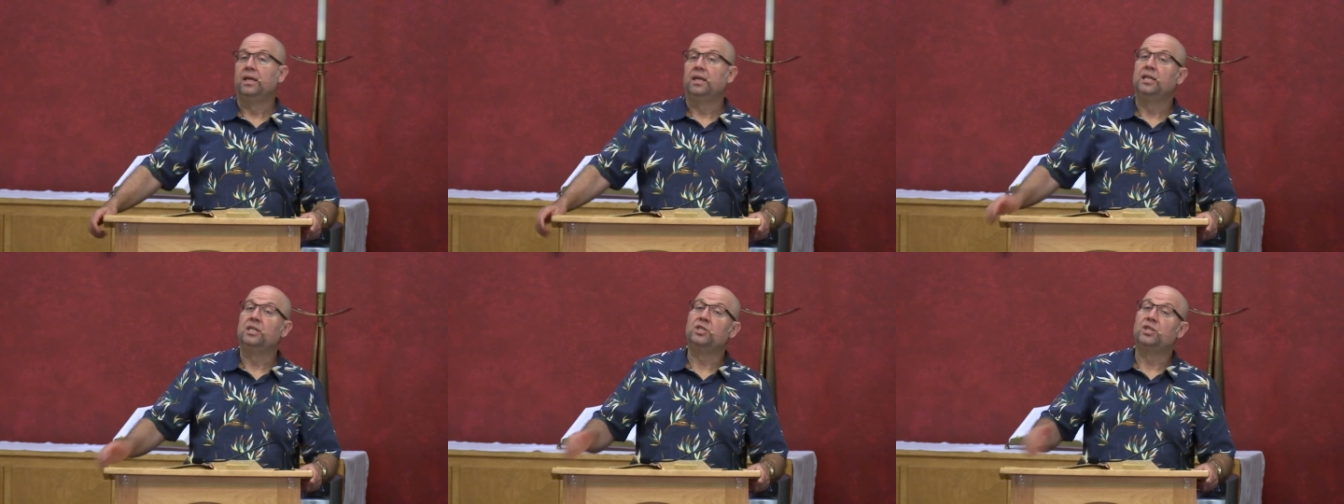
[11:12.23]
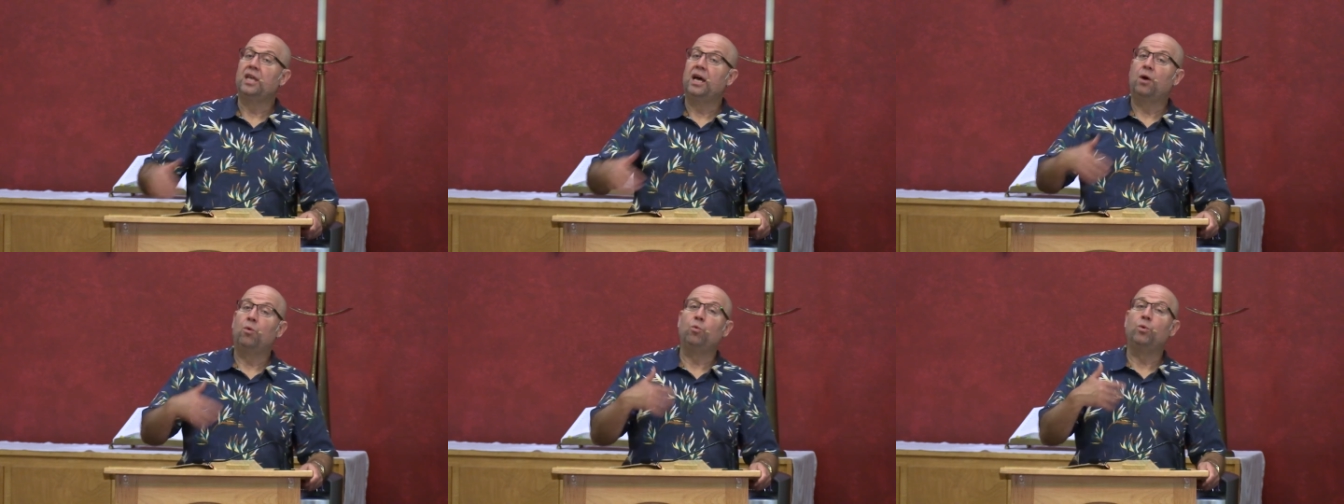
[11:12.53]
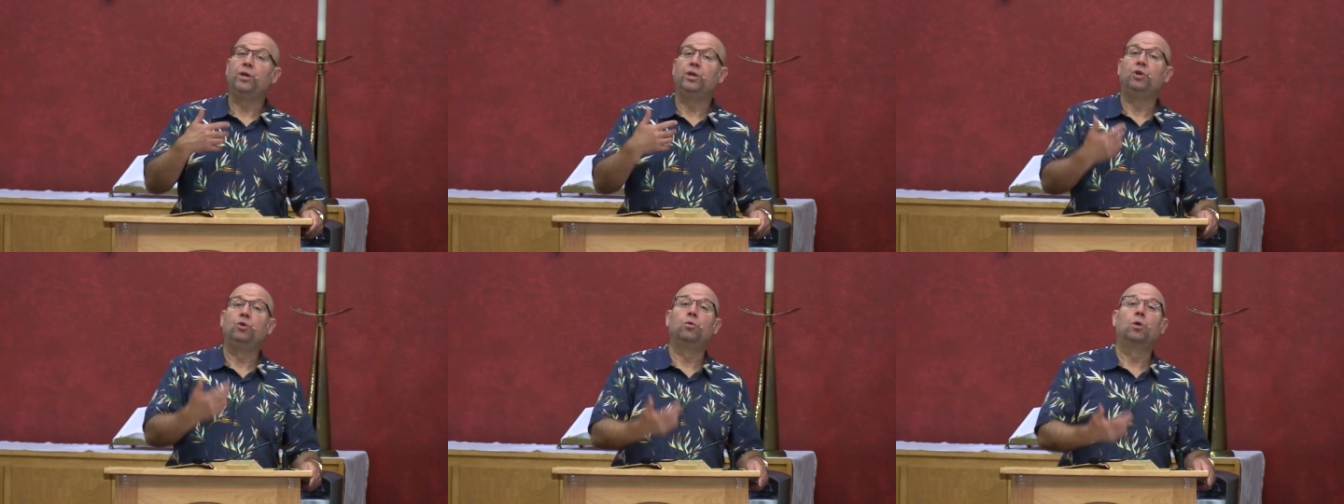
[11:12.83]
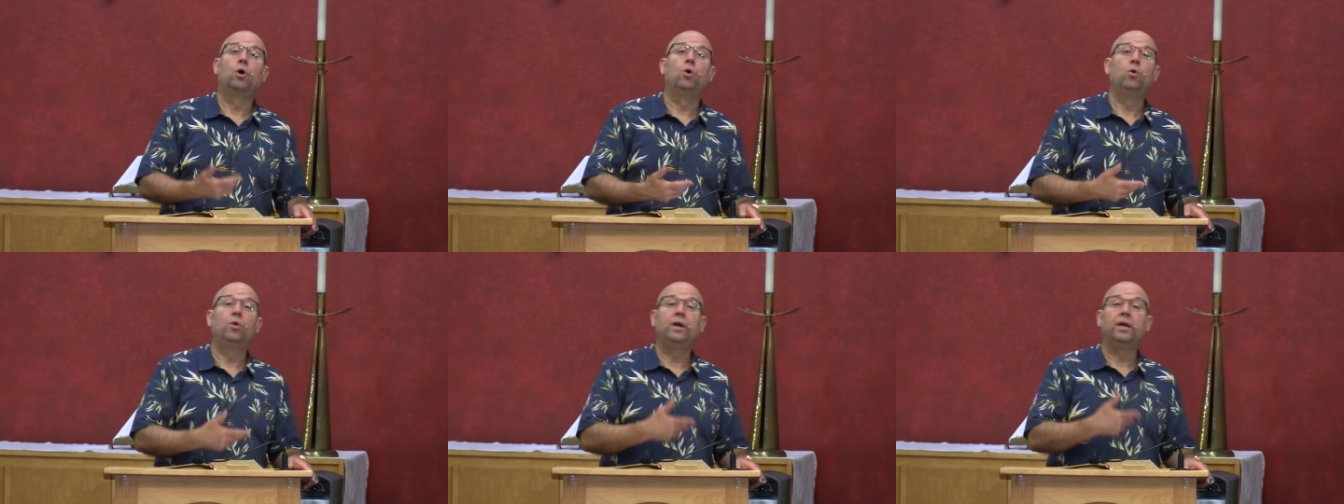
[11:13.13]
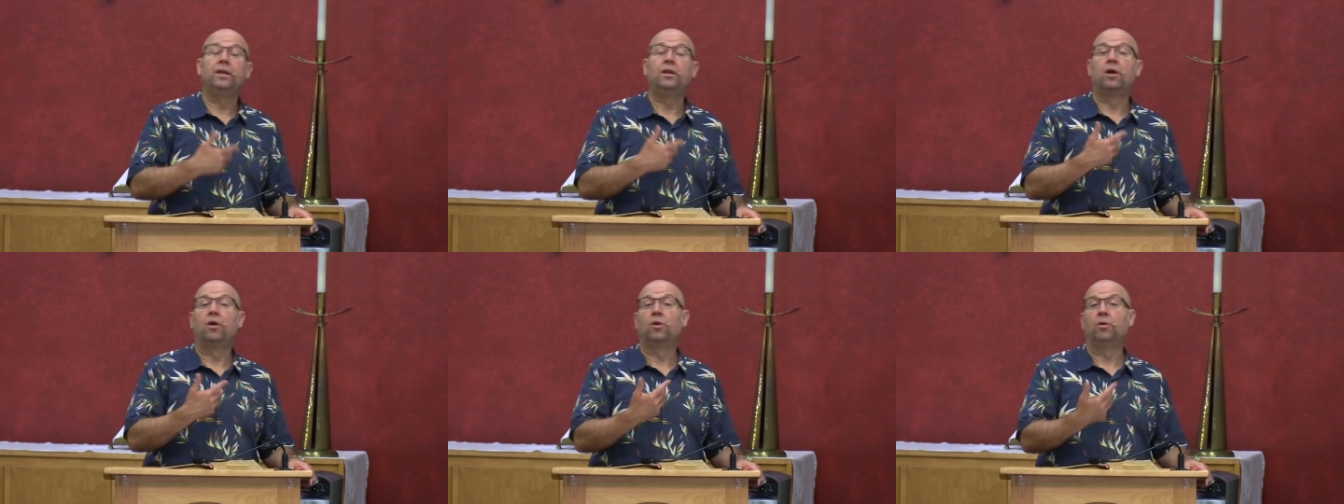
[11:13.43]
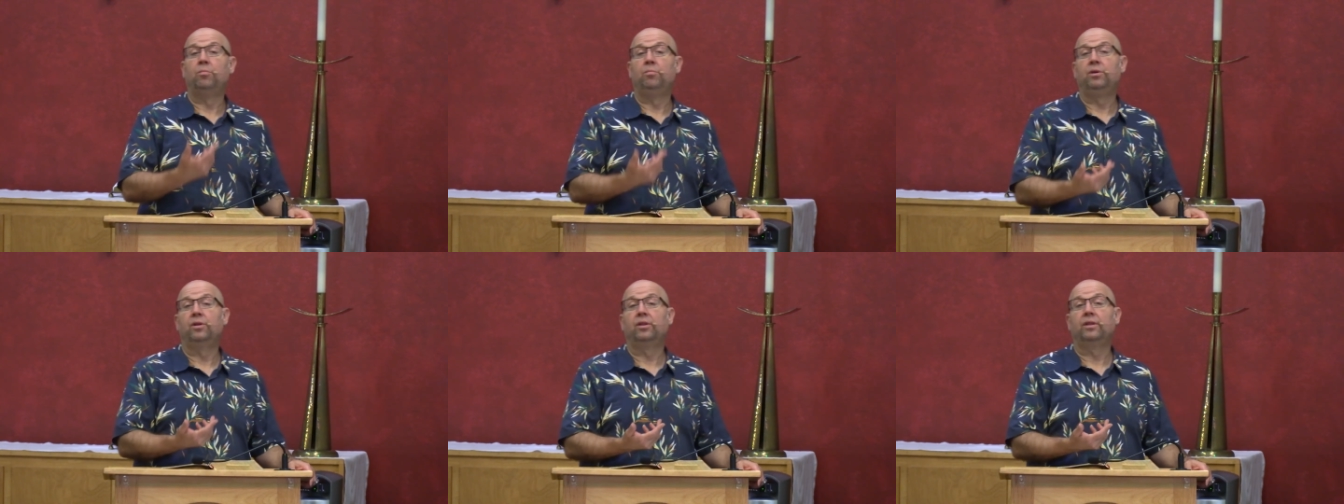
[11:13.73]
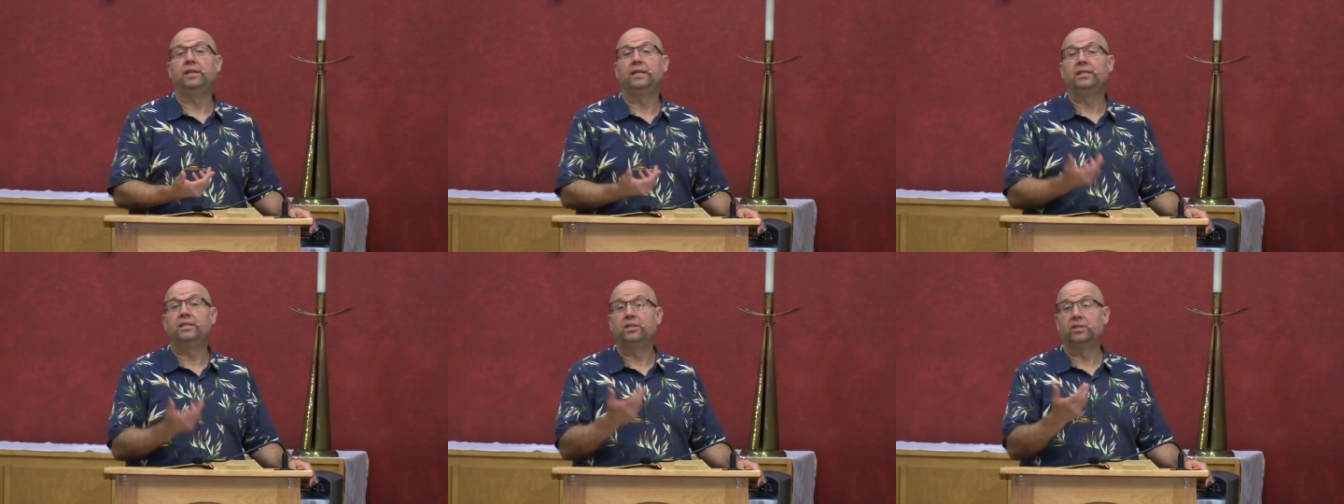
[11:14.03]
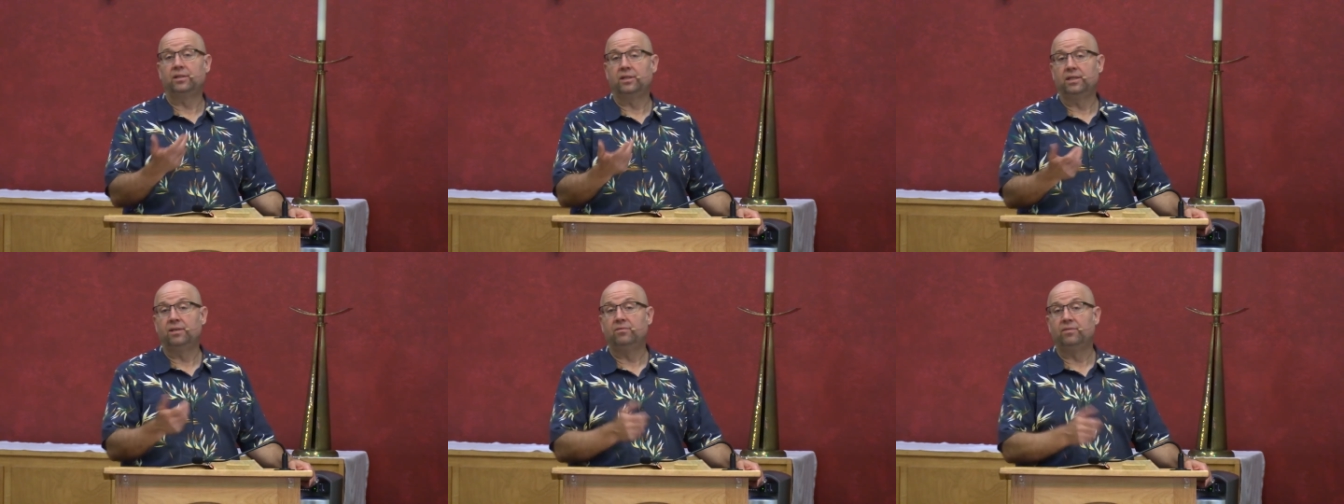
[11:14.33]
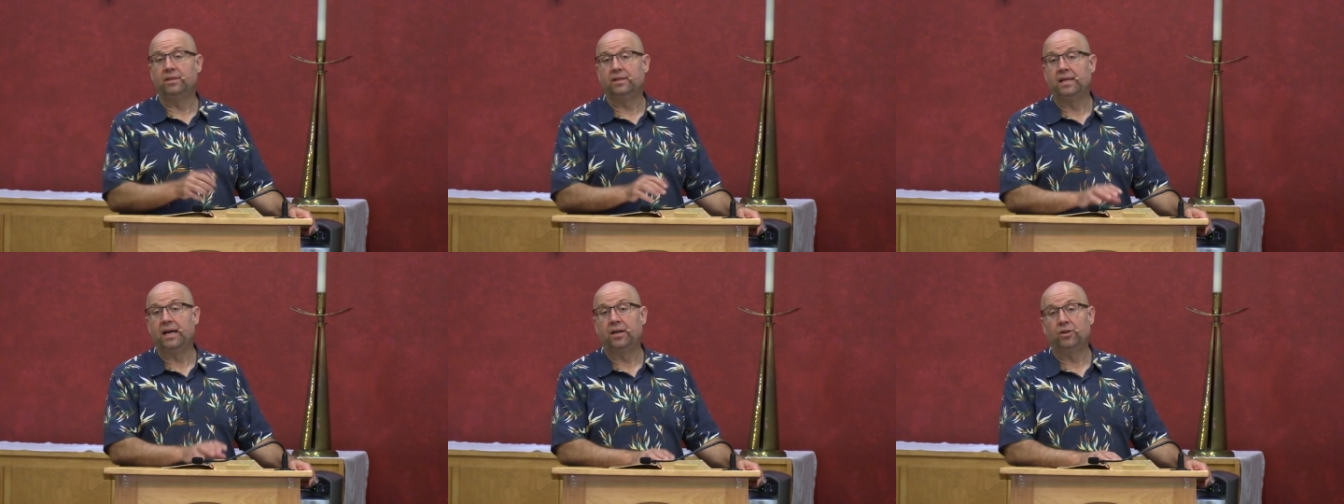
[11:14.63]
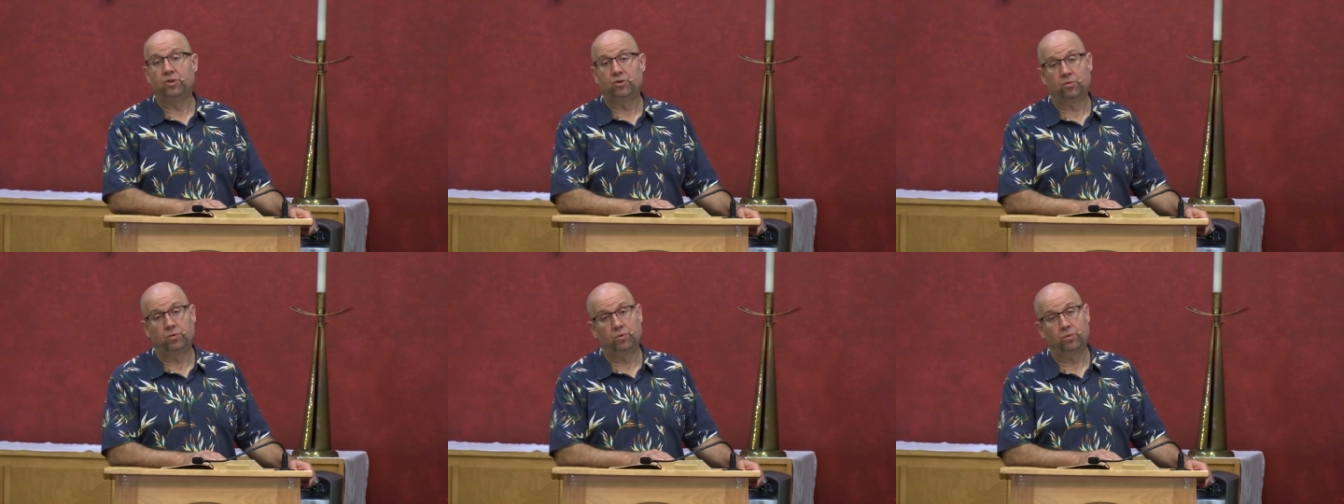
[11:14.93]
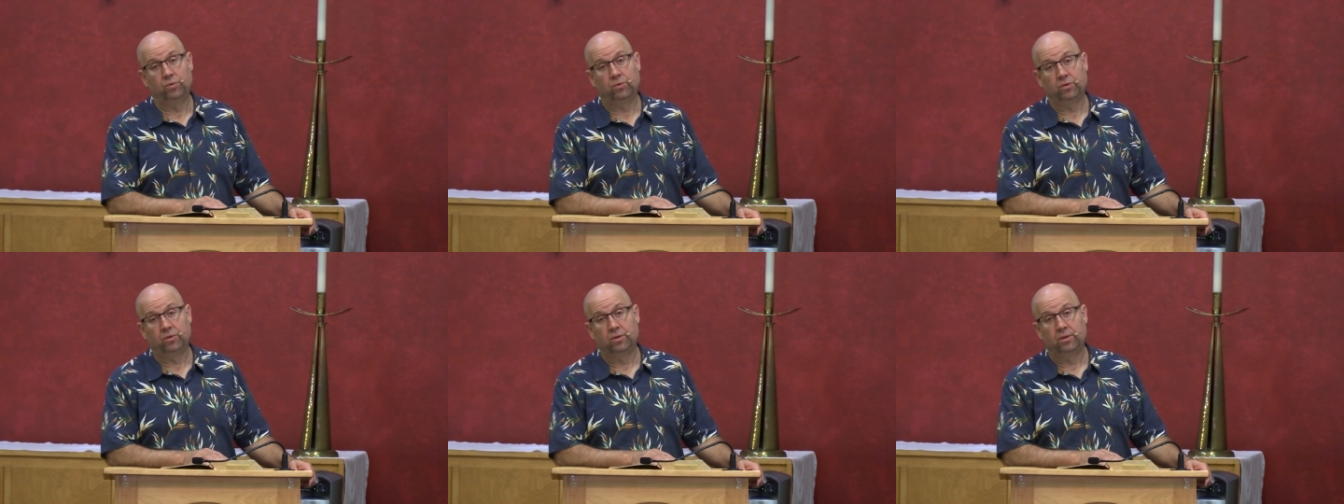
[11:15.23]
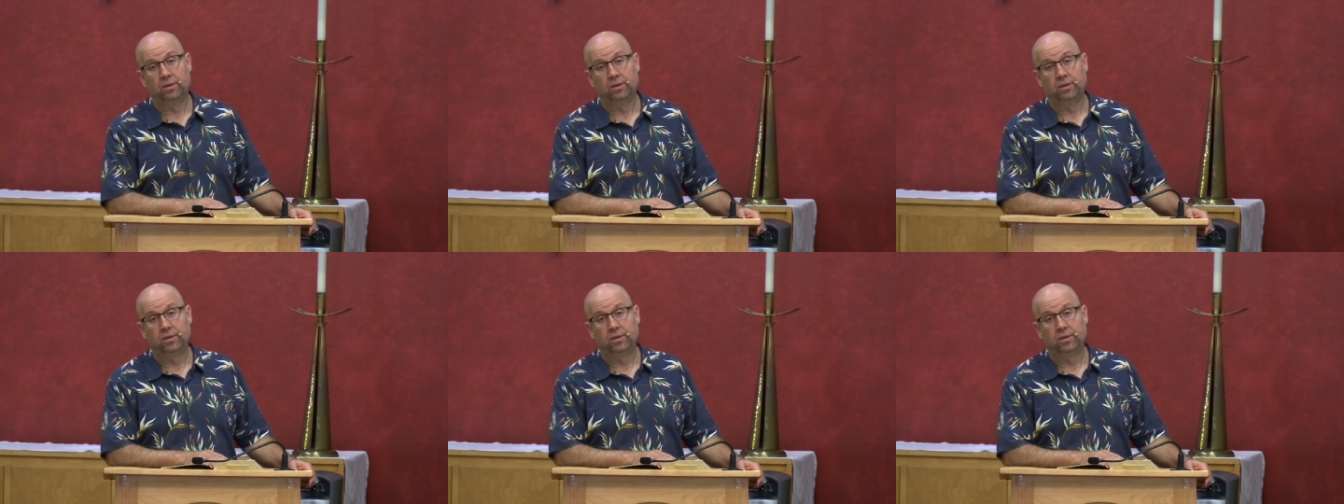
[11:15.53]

is that we grow in our ability to live in that truth.